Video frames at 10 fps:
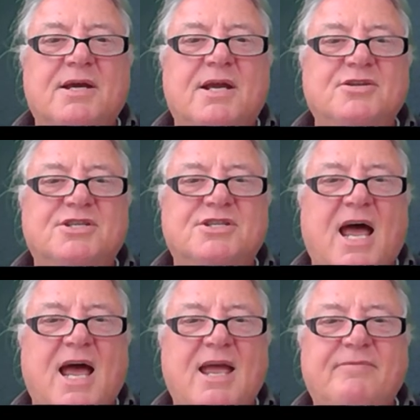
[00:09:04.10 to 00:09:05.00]
to go
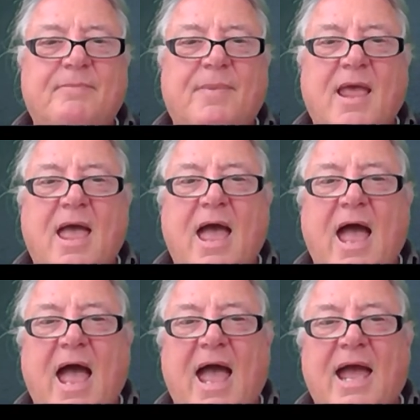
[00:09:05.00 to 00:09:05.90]
save,
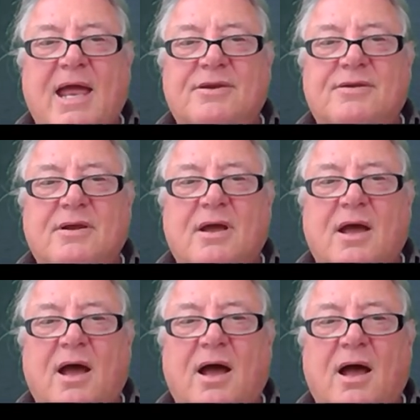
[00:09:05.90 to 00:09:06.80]
and
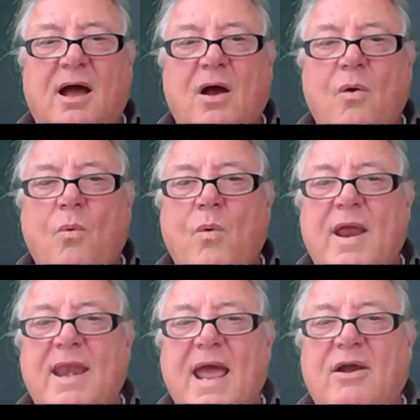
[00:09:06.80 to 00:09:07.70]
uh, we're
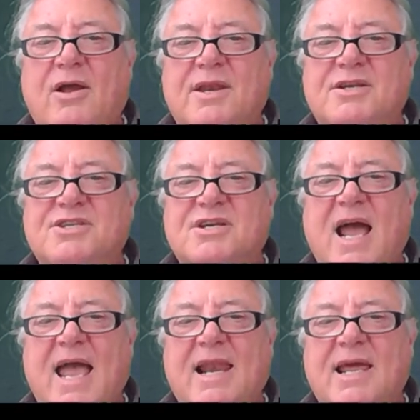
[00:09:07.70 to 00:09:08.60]
now going to
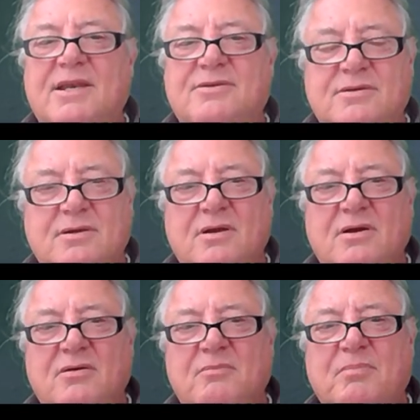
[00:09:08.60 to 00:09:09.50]
scale it
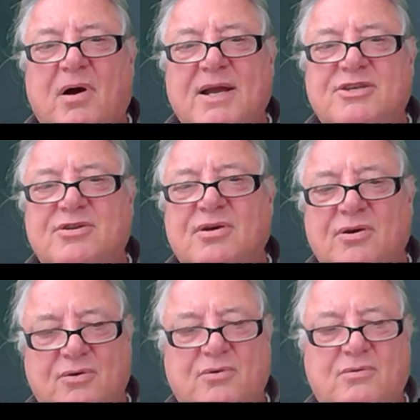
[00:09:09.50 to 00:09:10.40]
by
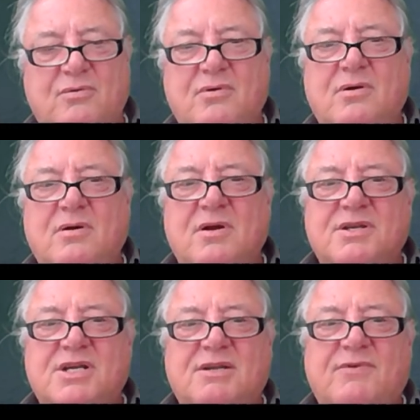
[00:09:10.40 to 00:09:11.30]
two
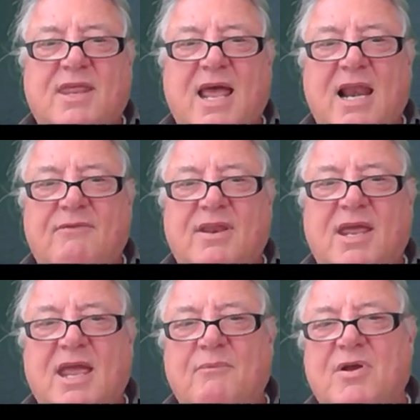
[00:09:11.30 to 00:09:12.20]
just for the hell of it
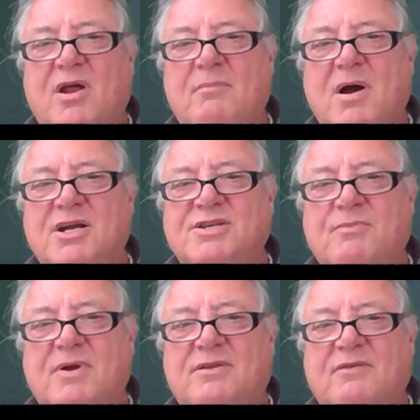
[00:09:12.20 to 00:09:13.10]
here. We've got a margin
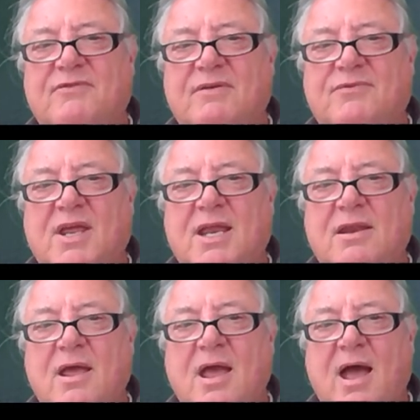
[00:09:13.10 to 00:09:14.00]
width of fifteen,
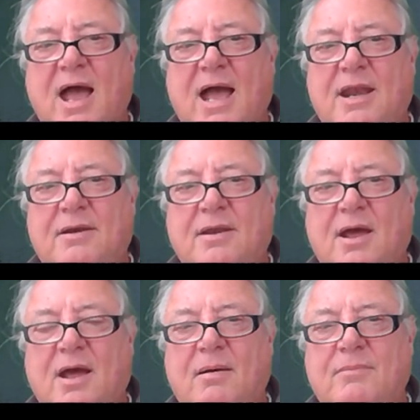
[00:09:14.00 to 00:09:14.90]
and
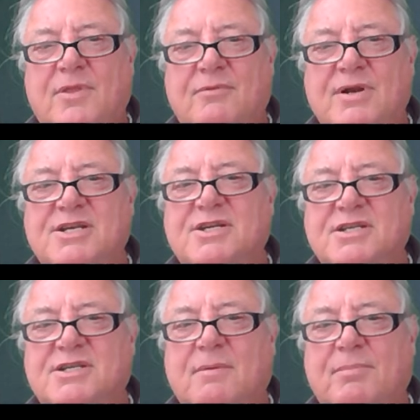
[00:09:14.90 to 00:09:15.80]
um, the region
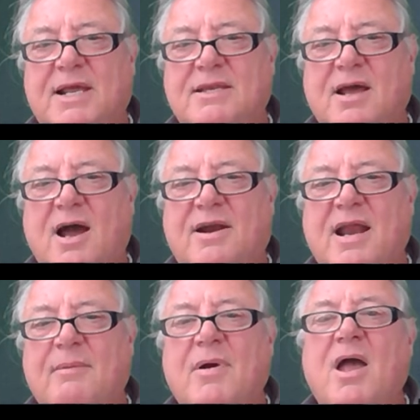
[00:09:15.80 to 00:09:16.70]
is complete
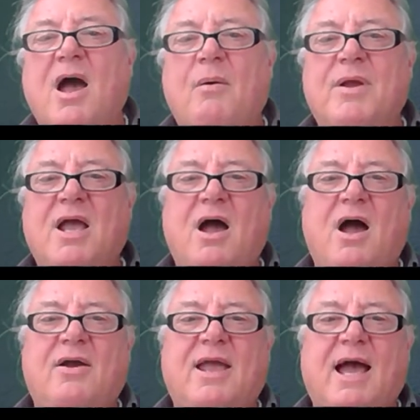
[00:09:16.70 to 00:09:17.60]
diagram, and we go
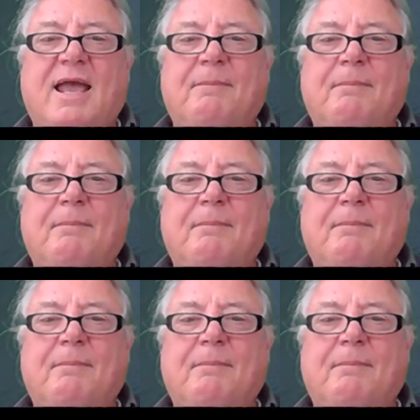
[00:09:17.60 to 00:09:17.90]
OK.